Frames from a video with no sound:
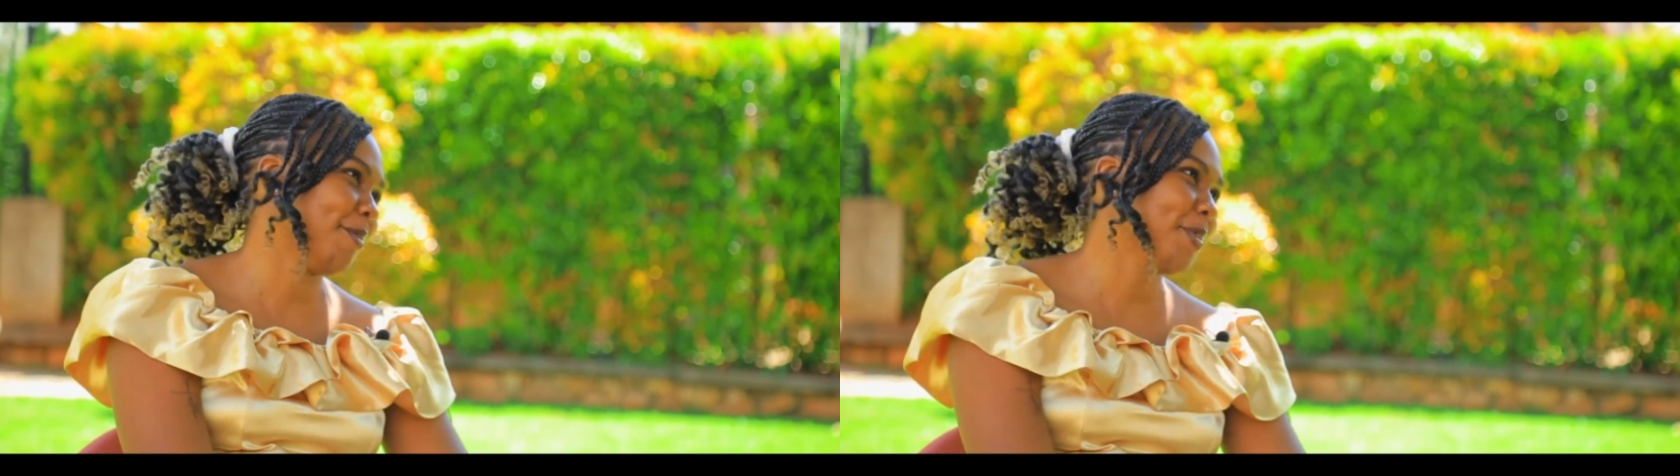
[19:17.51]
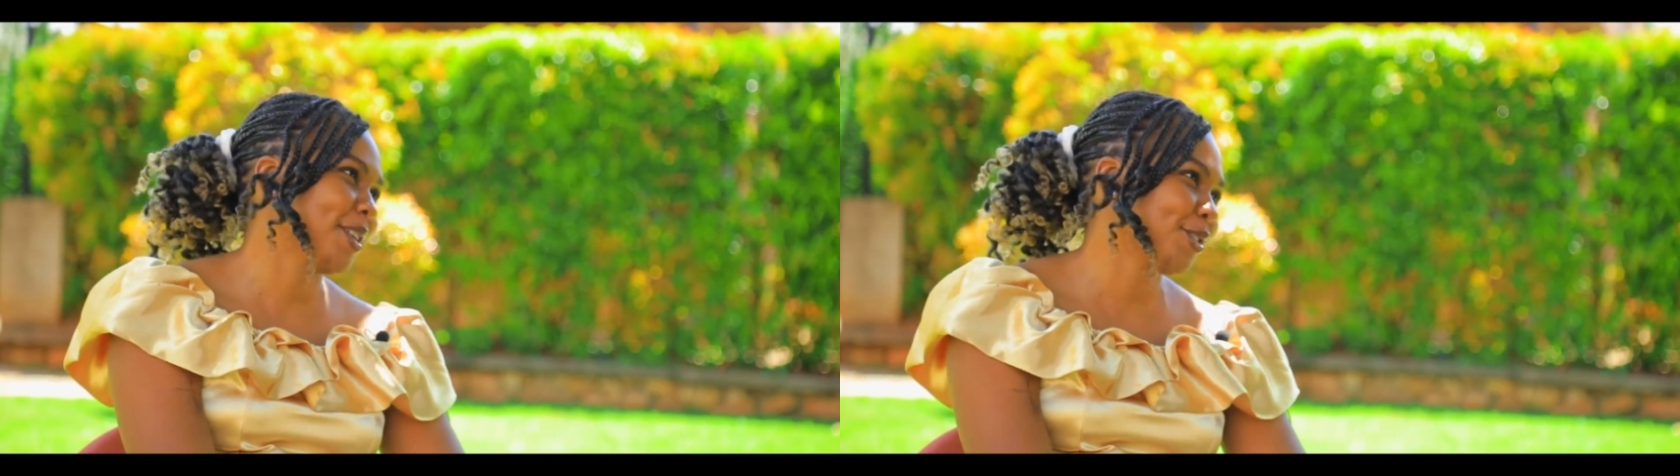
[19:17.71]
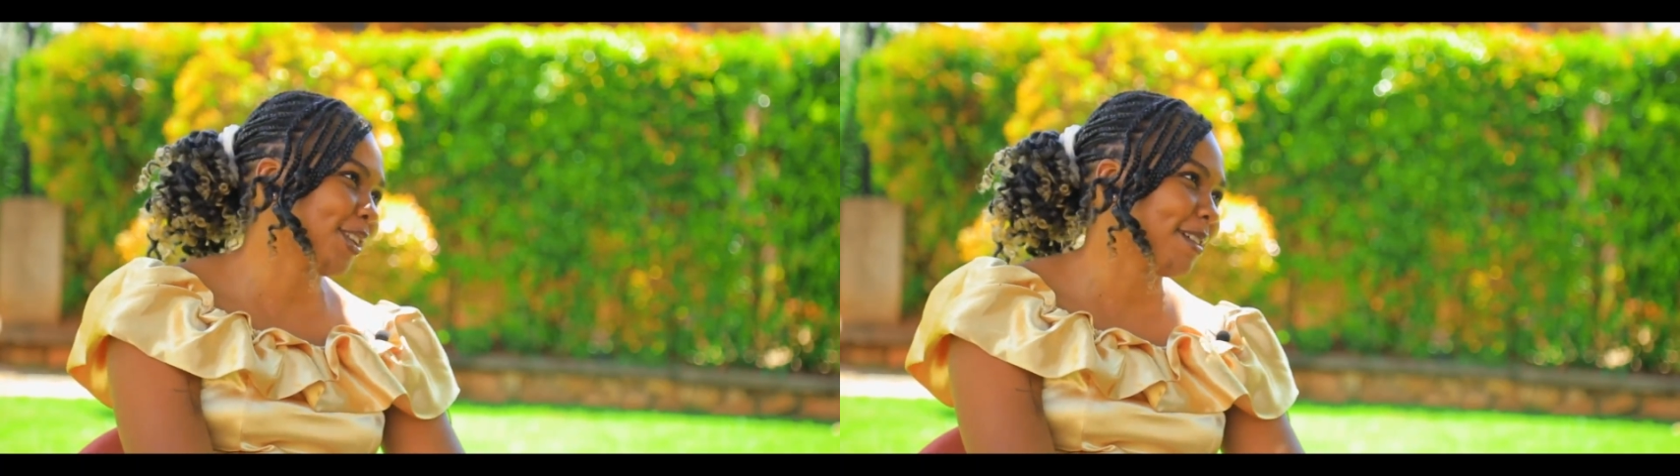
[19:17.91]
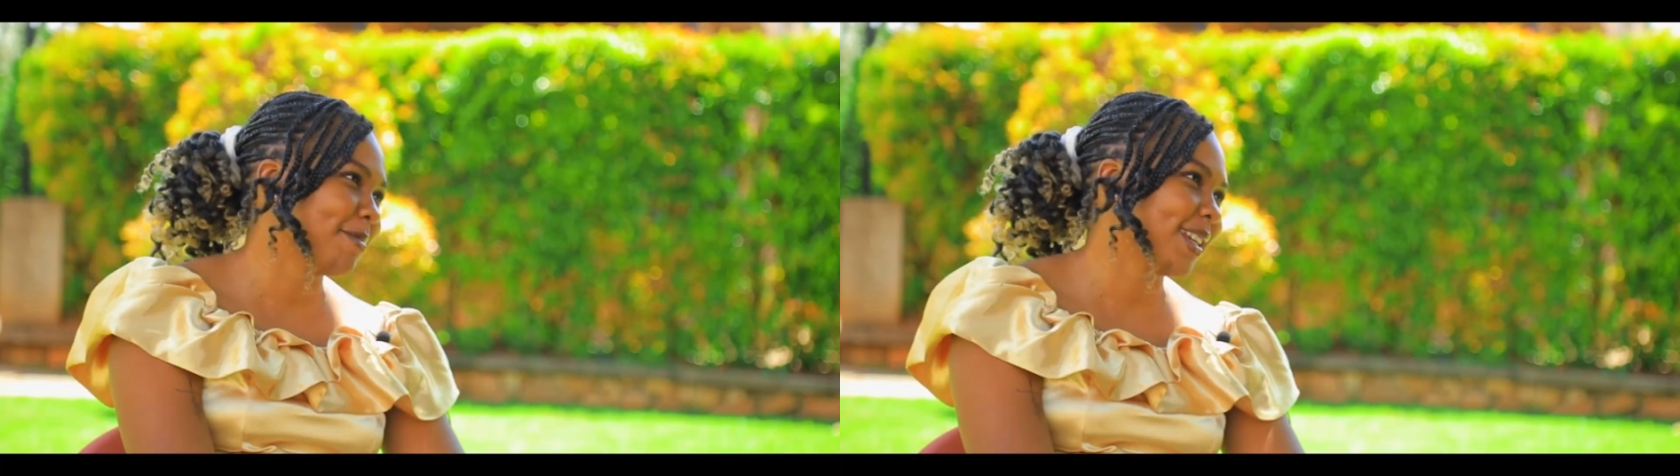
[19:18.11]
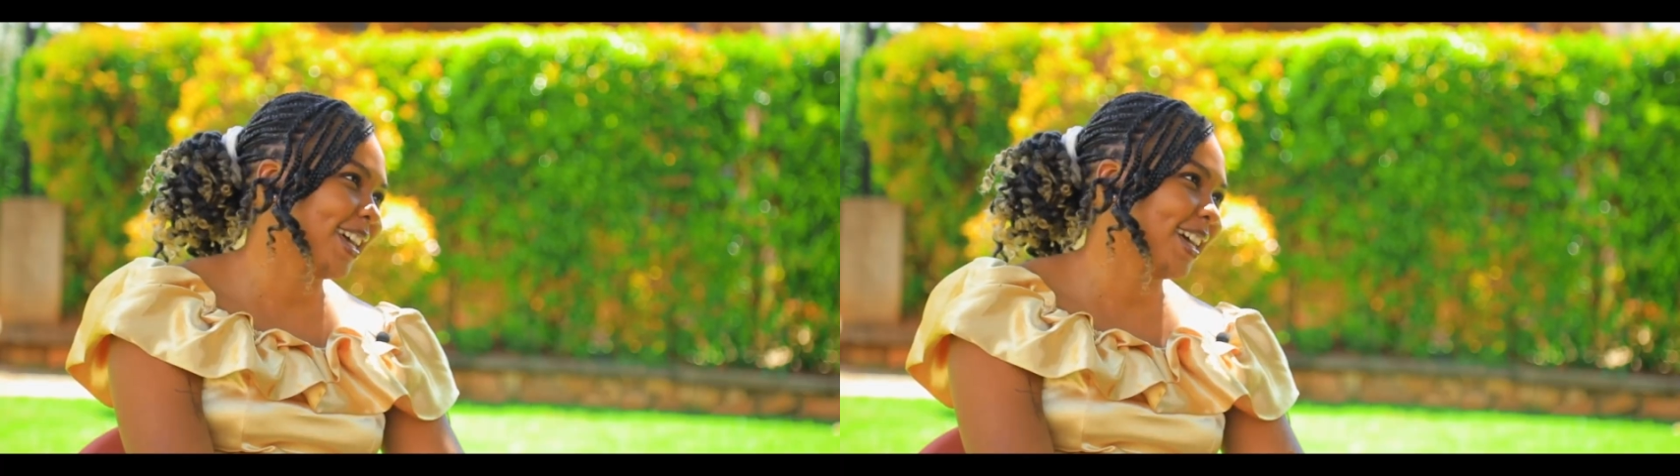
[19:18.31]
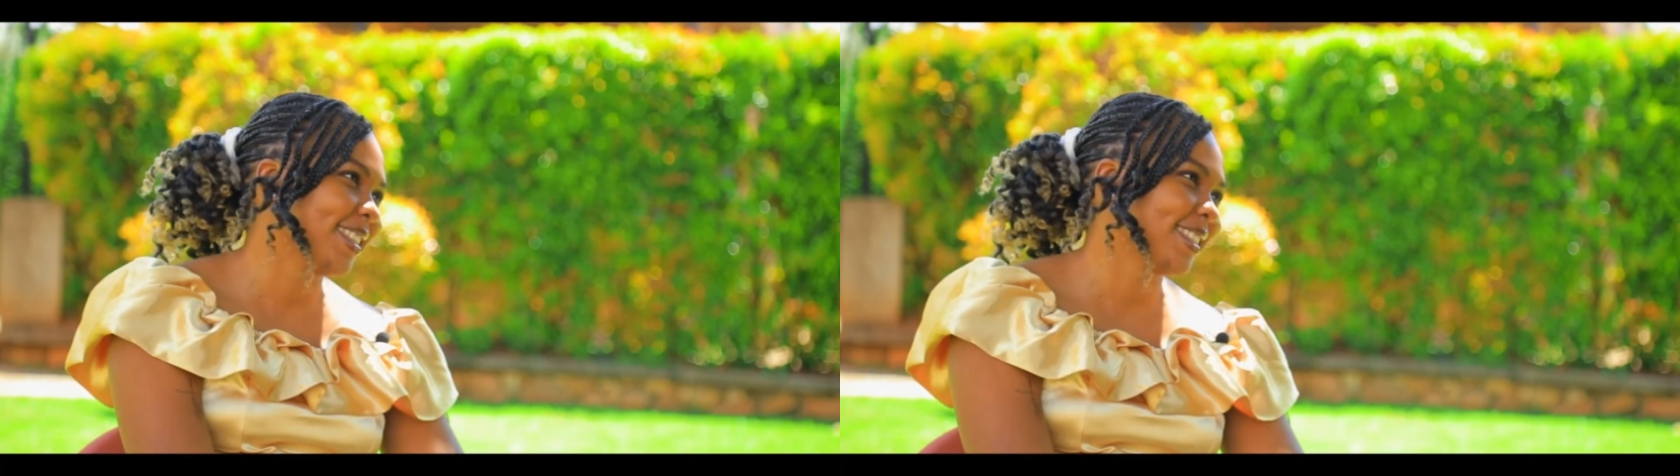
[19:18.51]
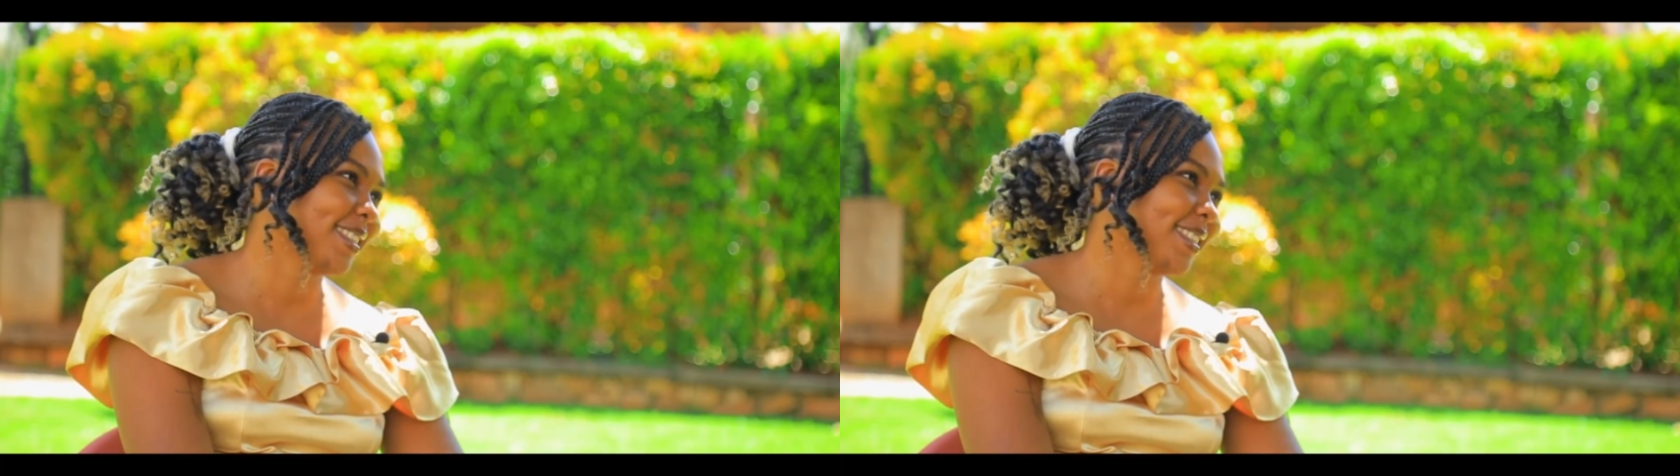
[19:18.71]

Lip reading: the petroleum class.